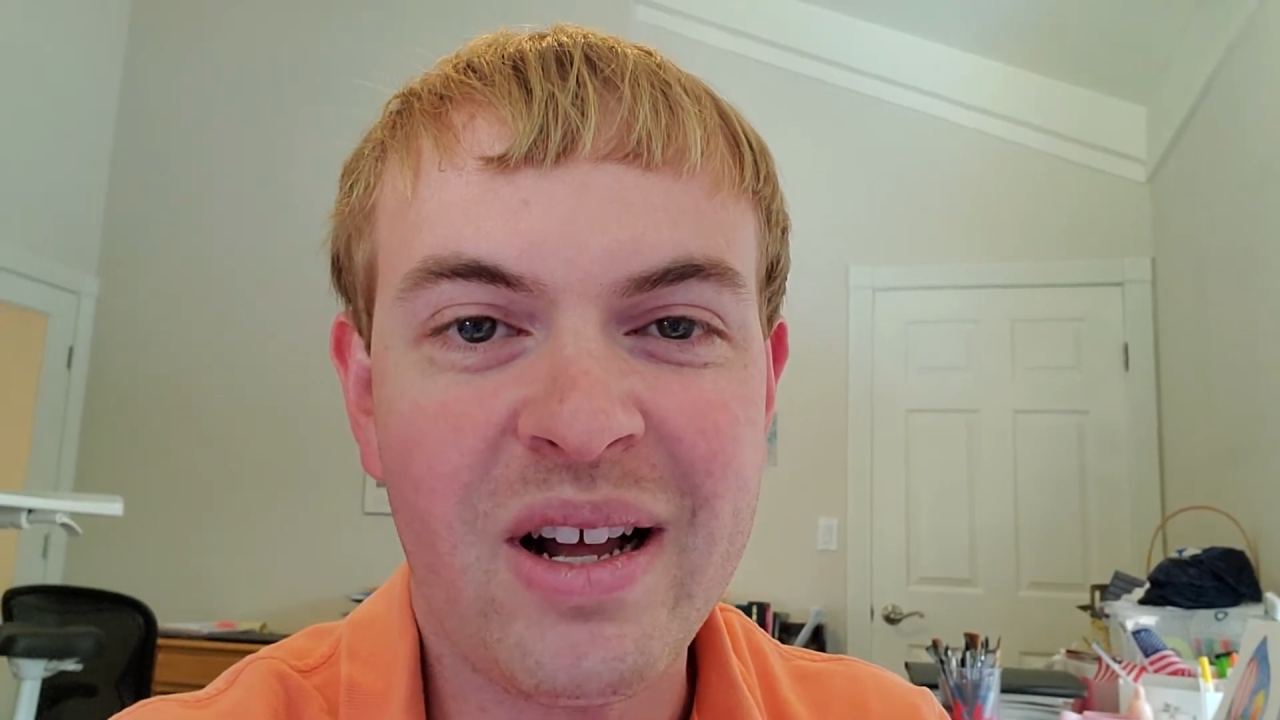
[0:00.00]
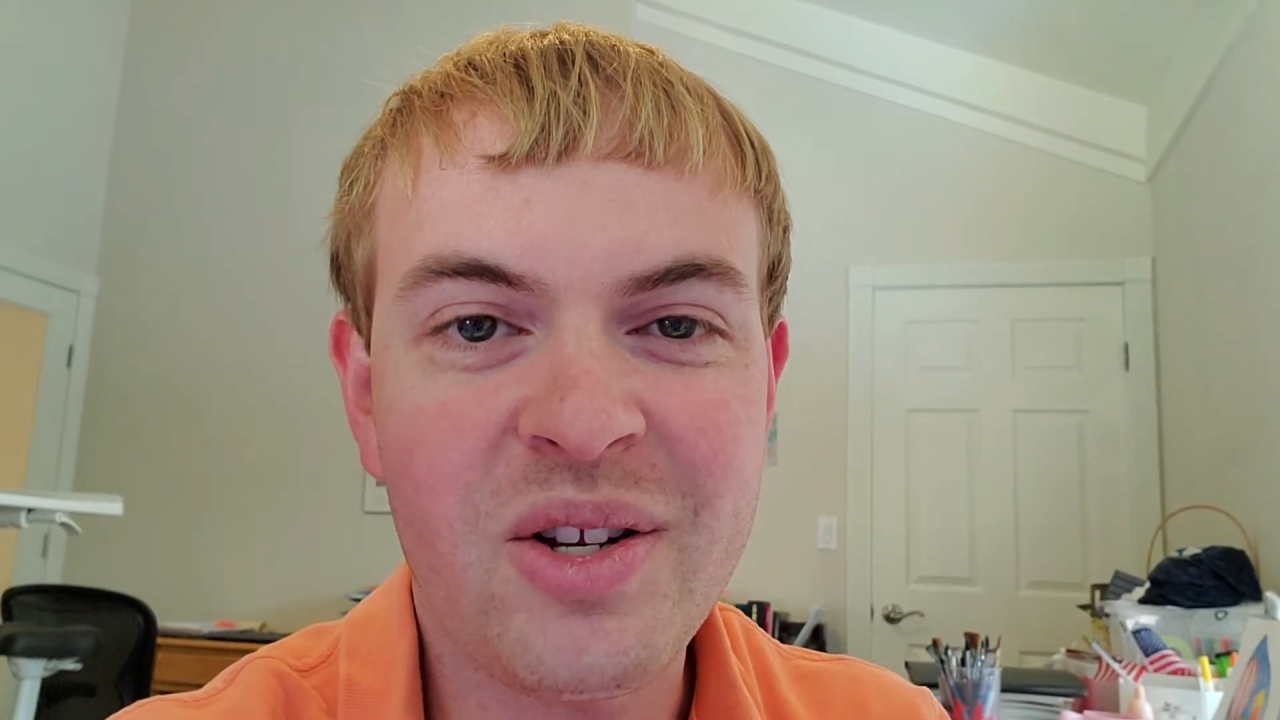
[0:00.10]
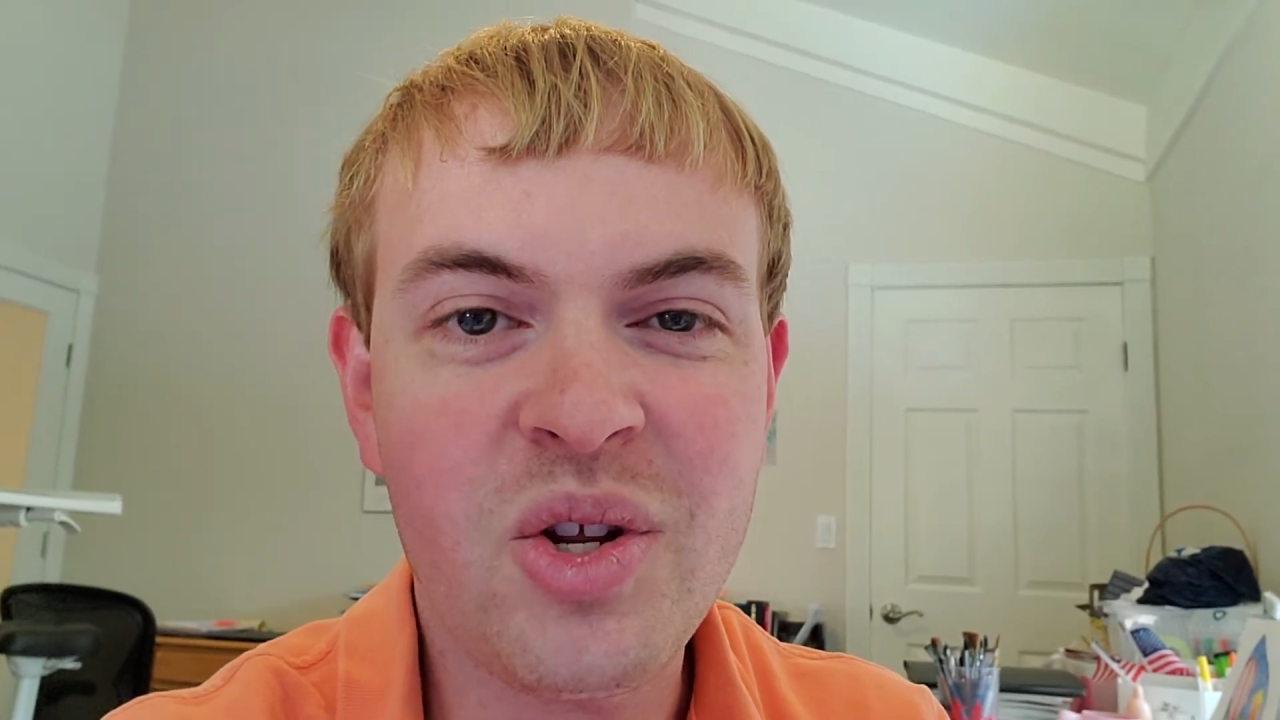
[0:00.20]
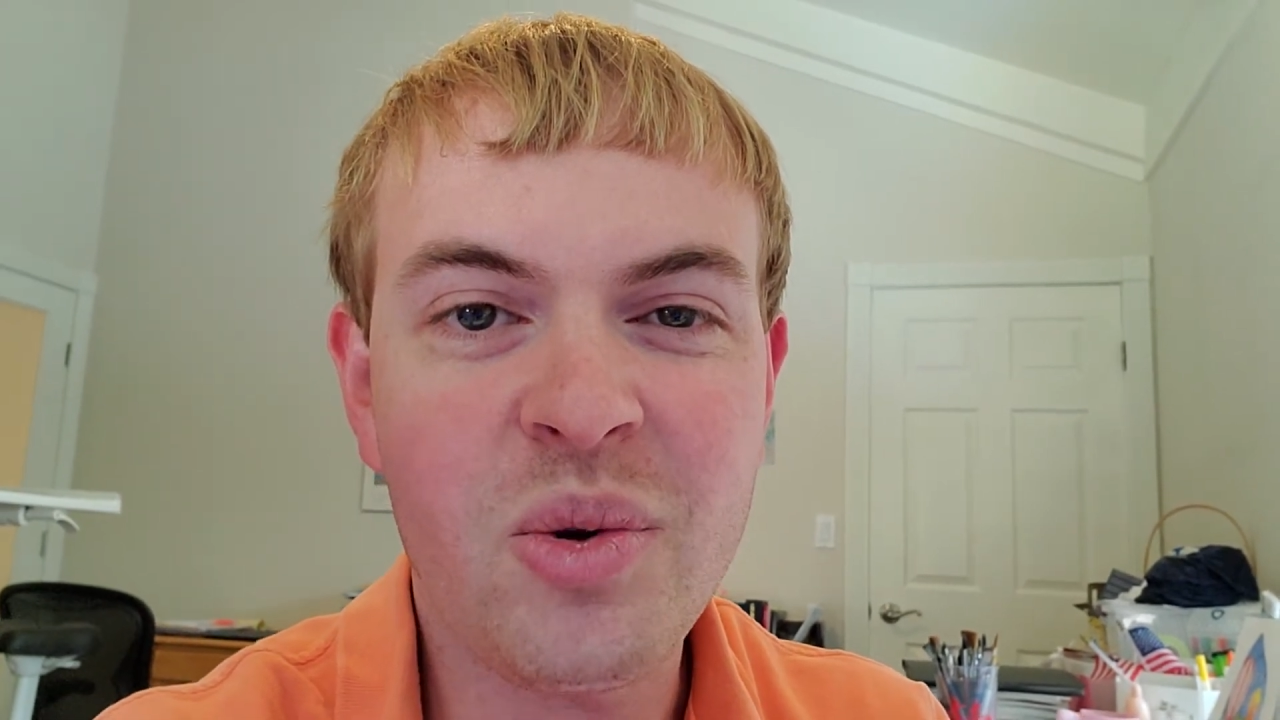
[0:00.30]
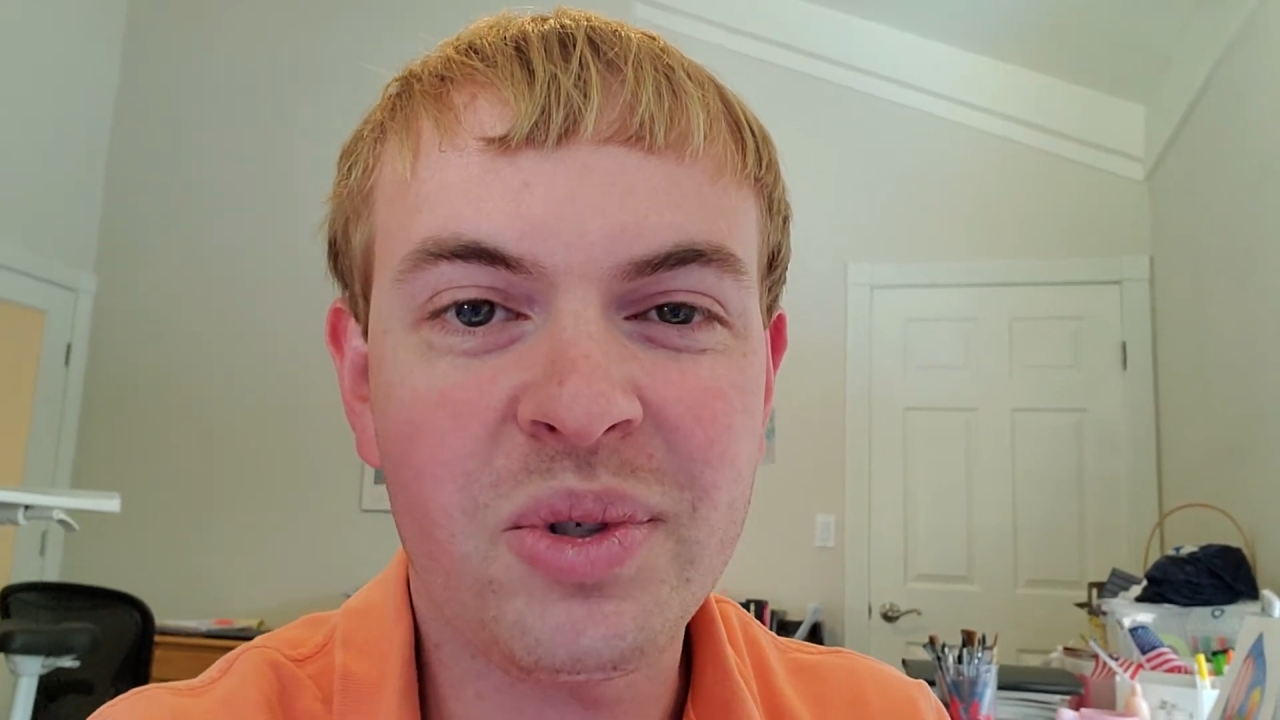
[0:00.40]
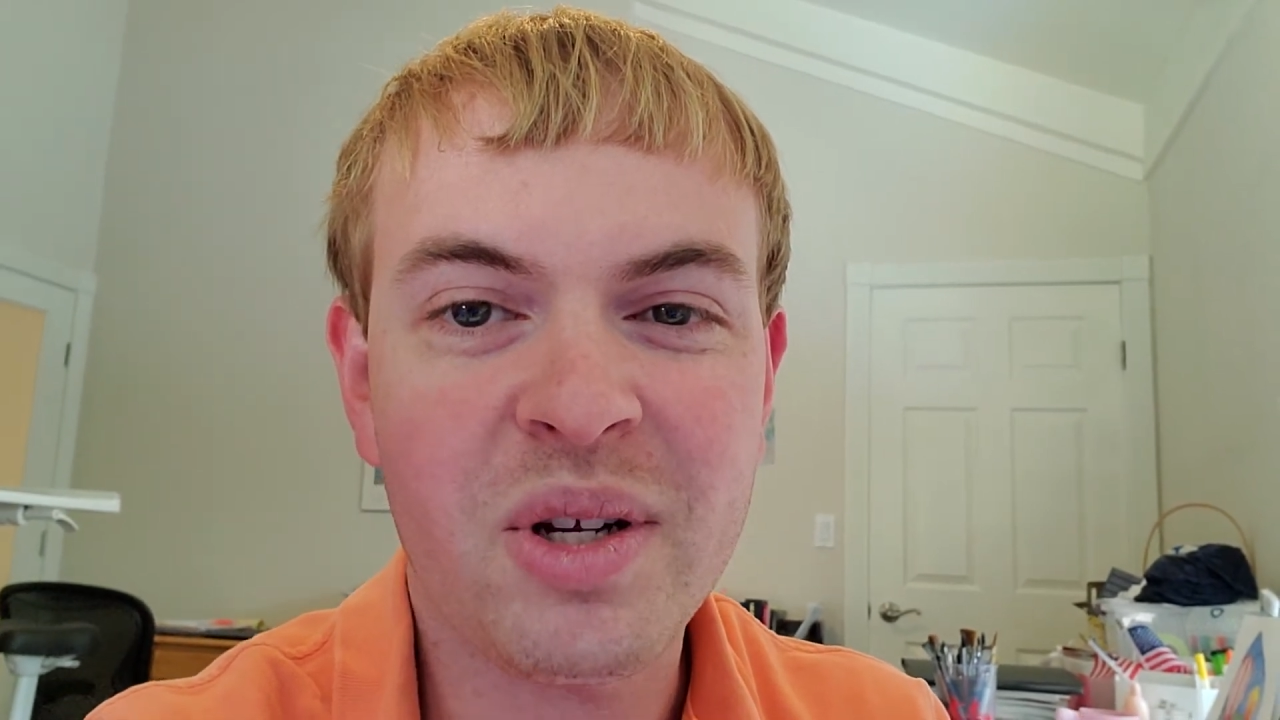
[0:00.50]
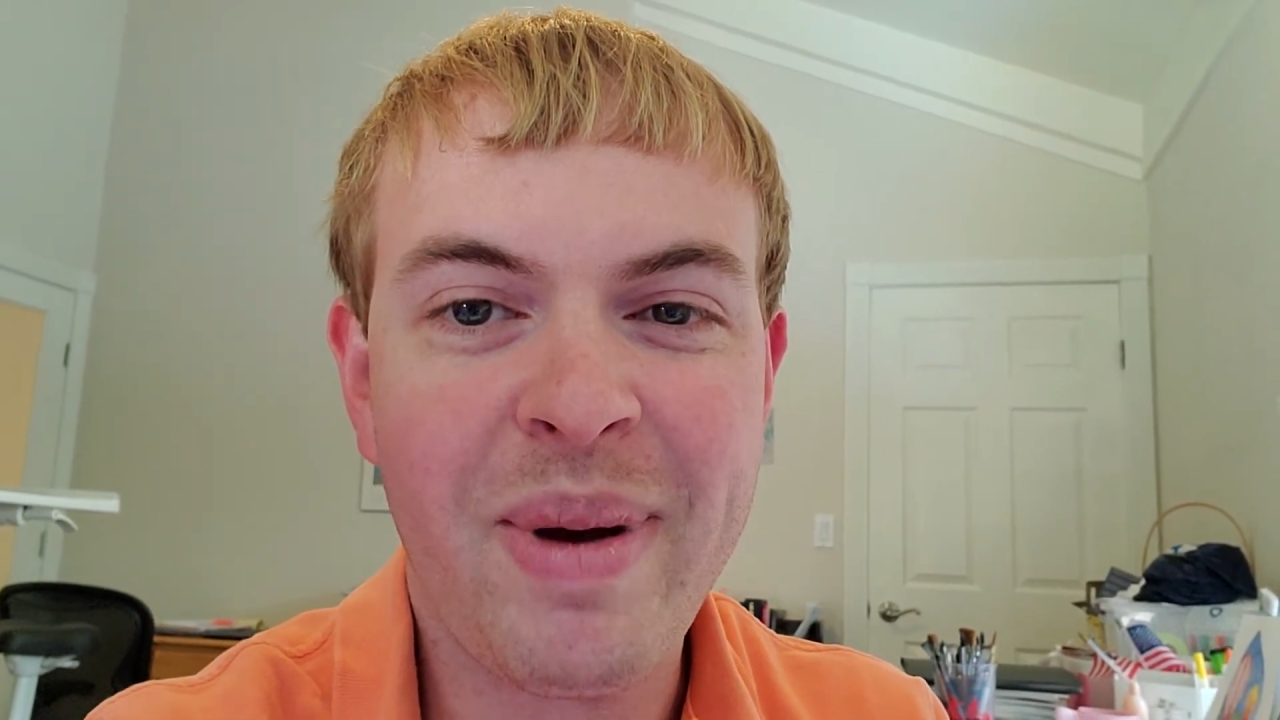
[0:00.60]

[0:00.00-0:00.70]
unused